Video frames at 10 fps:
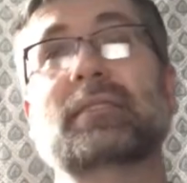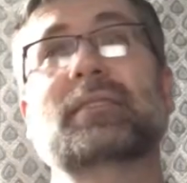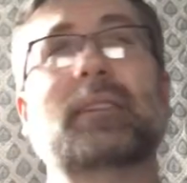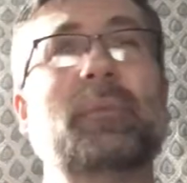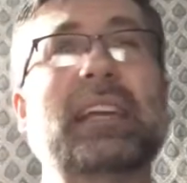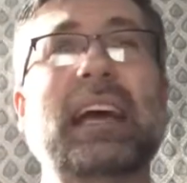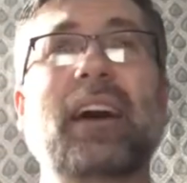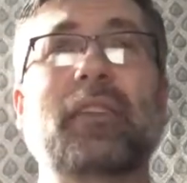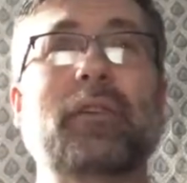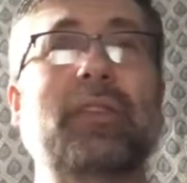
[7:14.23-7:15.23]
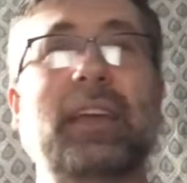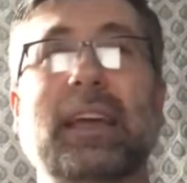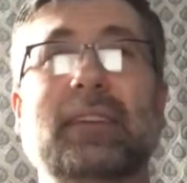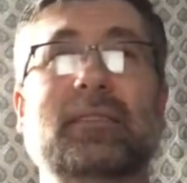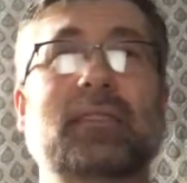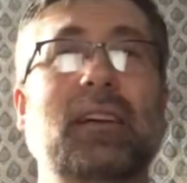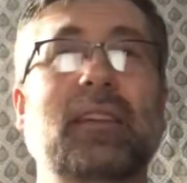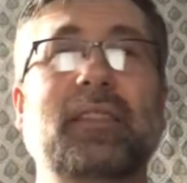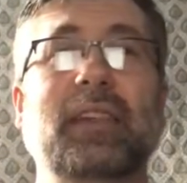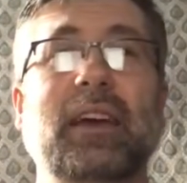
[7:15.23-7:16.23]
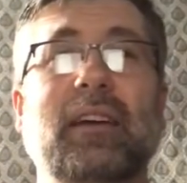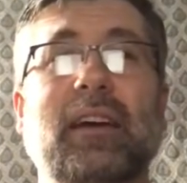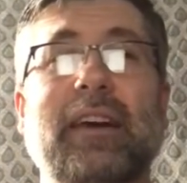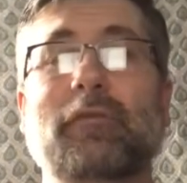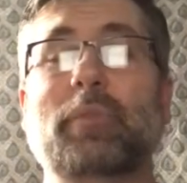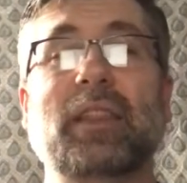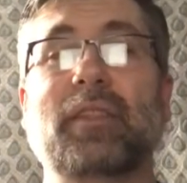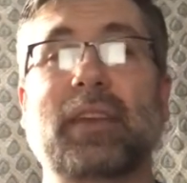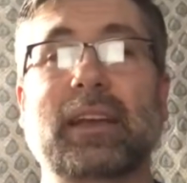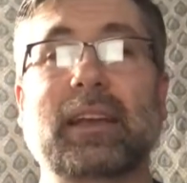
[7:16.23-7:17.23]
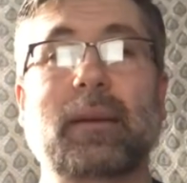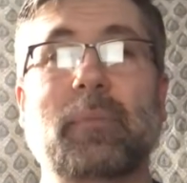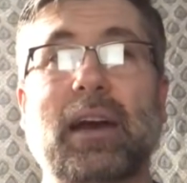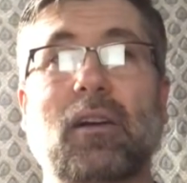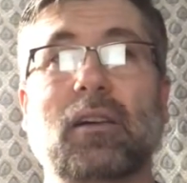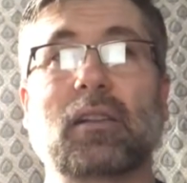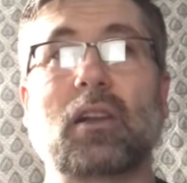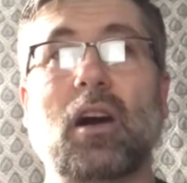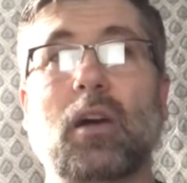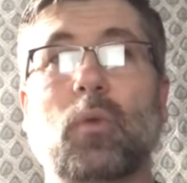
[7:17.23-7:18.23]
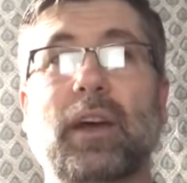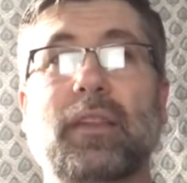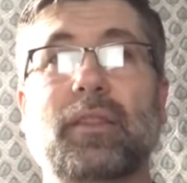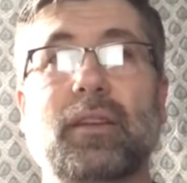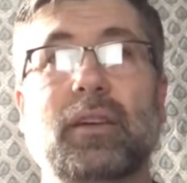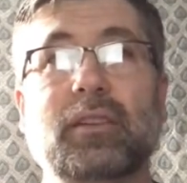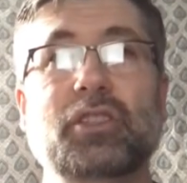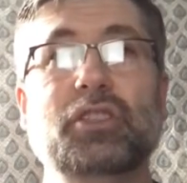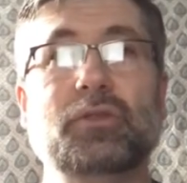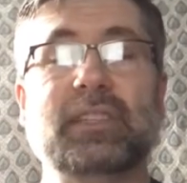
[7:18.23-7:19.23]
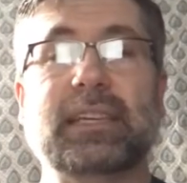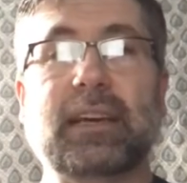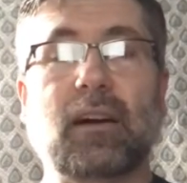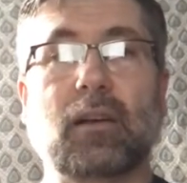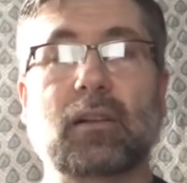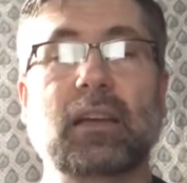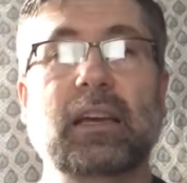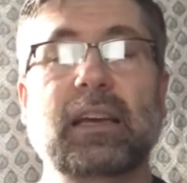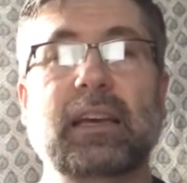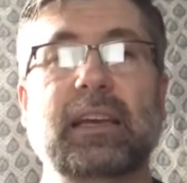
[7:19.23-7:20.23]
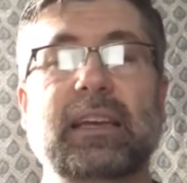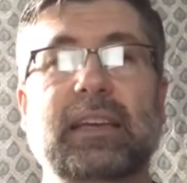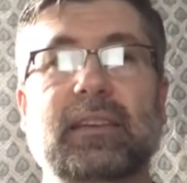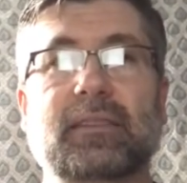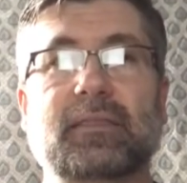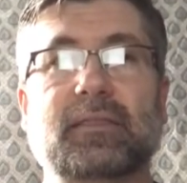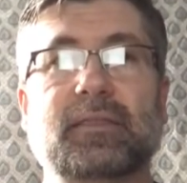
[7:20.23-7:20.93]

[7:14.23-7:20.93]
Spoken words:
Some of the other things that I've been thinking about along with UDL is,